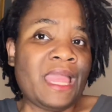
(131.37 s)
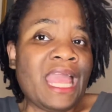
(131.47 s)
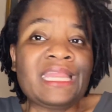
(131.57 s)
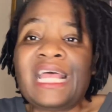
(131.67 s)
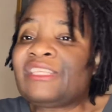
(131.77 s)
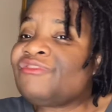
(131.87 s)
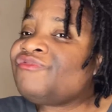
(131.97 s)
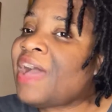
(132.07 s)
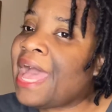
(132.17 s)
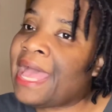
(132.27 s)
And that's
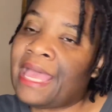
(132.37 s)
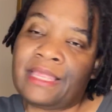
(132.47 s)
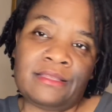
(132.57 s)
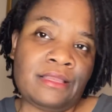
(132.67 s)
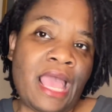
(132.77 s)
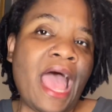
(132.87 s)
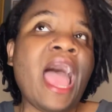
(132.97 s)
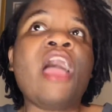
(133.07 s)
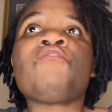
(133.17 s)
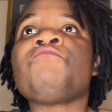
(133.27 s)
fine.
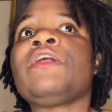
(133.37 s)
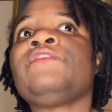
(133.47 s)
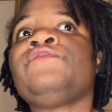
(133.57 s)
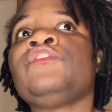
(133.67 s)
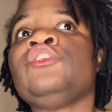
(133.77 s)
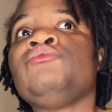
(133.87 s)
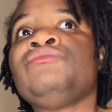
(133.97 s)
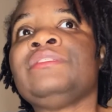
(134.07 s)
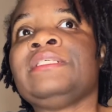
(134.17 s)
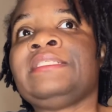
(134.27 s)
I'd rather for you
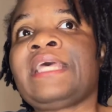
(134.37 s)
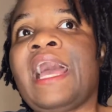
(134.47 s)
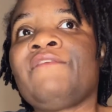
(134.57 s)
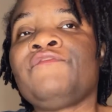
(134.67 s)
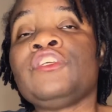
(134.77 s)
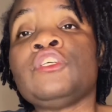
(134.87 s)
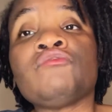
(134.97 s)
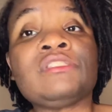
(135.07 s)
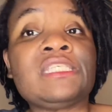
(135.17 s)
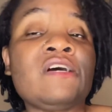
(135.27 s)
to decide for
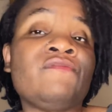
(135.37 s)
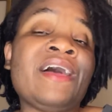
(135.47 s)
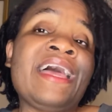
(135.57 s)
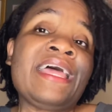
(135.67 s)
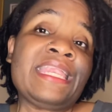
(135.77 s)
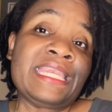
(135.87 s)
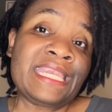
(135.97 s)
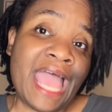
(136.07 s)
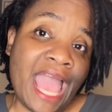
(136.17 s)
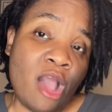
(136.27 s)
yourself
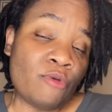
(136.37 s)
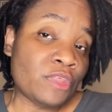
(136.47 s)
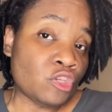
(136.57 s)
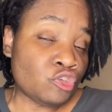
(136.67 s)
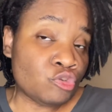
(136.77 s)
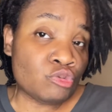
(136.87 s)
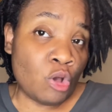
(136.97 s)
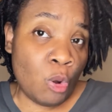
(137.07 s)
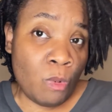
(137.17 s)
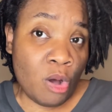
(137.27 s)
now that you
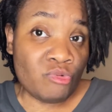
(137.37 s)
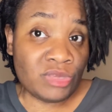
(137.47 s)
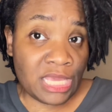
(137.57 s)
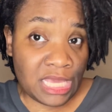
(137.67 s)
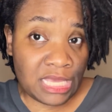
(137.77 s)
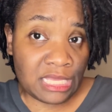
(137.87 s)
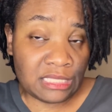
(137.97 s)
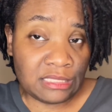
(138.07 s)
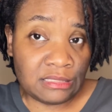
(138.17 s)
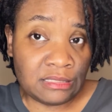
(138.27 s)
don't want
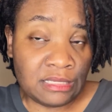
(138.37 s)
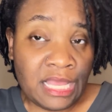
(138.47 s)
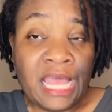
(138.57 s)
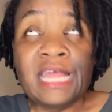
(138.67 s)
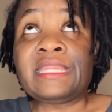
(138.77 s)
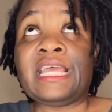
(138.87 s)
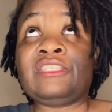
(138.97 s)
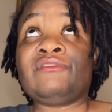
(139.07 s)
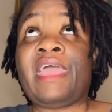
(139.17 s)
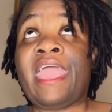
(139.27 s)
kids than
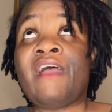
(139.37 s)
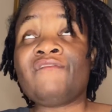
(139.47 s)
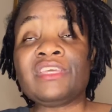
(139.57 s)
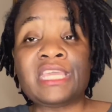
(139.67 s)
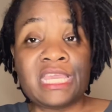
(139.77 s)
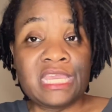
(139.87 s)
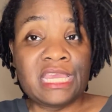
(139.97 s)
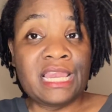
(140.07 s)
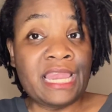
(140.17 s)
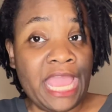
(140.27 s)
to have a
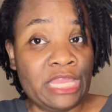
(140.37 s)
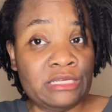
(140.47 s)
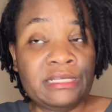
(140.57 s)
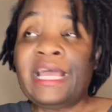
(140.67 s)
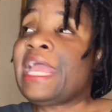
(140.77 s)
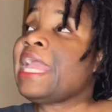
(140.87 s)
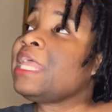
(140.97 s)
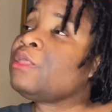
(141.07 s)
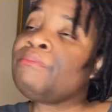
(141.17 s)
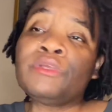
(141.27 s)
kid later
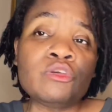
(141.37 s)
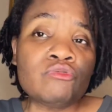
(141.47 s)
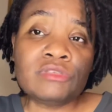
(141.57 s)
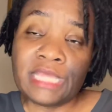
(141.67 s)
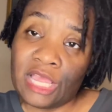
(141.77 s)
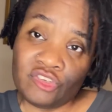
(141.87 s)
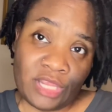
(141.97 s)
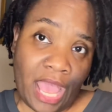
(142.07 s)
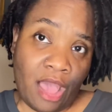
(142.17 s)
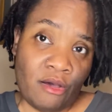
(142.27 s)
and abuse that
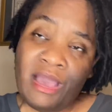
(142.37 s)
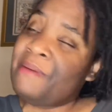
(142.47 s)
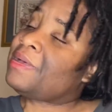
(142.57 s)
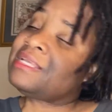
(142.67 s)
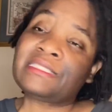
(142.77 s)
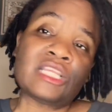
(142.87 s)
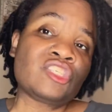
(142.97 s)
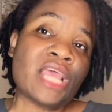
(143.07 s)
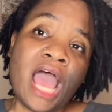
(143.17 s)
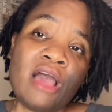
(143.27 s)
child. Because the
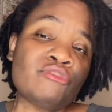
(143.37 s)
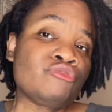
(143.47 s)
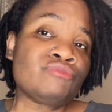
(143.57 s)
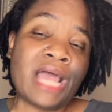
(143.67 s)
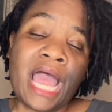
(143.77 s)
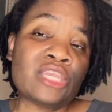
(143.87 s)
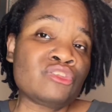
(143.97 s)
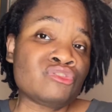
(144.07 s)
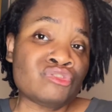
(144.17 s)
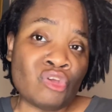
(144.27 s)
child do not
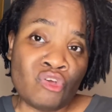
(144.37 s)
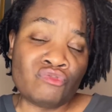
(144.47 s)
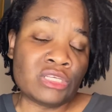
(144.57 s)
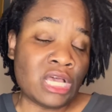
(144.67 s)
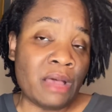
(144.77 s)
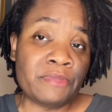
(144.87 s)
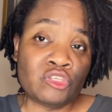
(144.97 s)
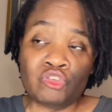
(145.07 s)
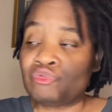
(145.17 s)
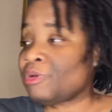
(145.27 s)
deserve to come
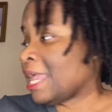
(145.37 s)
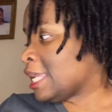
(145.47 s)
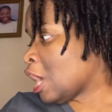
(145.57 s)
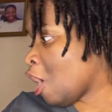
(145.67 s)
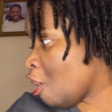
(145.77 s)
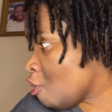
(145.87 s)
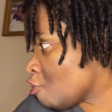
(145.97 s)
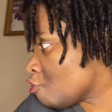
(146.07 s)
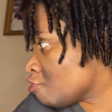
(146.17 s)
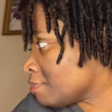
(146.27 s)
into a
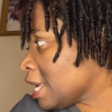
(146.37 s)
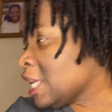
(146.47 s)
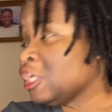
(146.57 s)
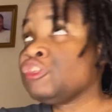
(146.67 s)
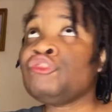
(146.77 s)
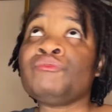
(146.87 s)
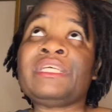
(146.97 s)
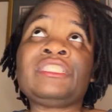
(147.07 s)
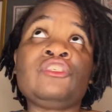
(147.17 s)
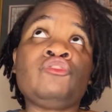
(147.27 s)
home, into a
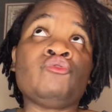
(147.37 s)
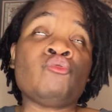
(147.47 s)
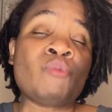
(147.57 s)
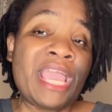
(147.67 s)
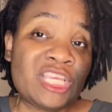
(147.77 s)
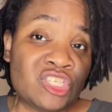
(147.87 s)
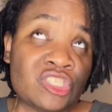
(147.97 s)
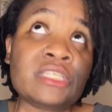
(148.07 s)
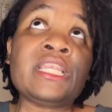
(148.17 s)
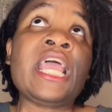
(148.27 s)

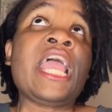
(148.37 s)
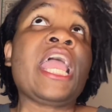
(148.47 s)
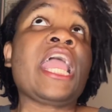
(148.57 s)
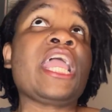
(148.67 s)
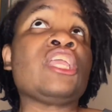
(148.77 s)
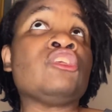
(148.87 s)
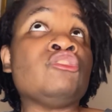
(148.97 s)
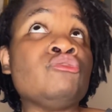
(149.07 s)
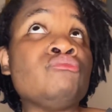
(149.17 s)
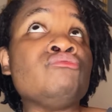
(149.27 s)
situation, and
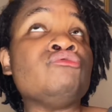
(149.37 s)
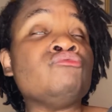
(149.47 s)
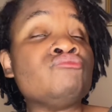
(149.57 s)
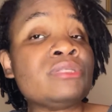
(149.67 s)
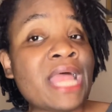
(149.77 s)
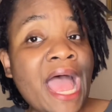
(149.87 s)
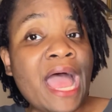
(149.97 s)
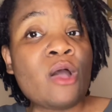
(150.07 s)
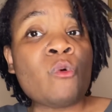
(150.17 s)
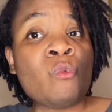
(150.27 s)
you do not
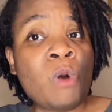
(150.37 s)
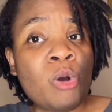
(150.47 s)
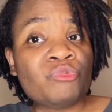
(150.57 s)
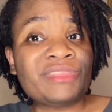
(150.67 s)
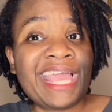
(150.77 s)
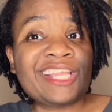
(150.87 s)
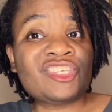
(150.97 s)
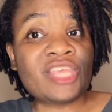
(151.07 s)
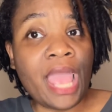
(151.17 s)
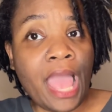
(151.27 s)
want that
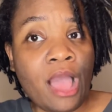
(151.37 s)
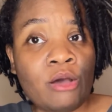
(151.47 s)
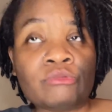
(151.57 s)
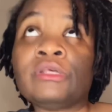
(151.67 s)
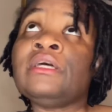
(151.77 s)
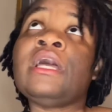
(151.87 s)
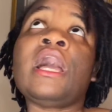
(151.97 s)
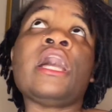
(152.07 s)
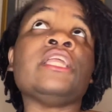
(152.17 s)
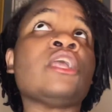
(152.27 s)
child.
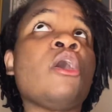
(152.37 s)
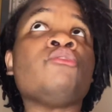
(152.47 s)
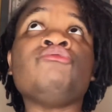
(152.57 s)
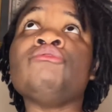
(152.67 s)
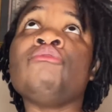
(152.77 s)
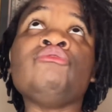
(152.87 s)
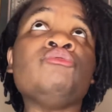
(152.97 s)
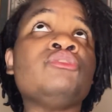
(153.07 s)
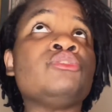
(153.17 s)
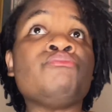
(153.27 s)
And all you're going to
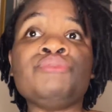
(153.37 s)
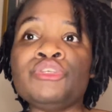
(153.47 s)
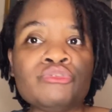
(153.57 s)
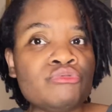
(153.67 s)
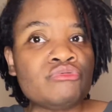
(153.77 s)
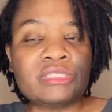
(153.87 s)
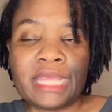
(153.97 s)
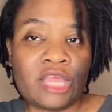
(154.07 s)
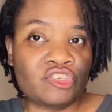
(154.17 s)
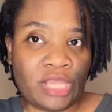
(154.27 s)
do is abuse
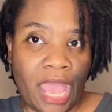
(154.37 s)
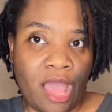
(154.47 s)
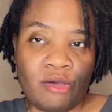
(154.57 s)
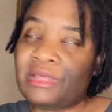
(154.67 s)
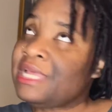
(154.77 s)
that child.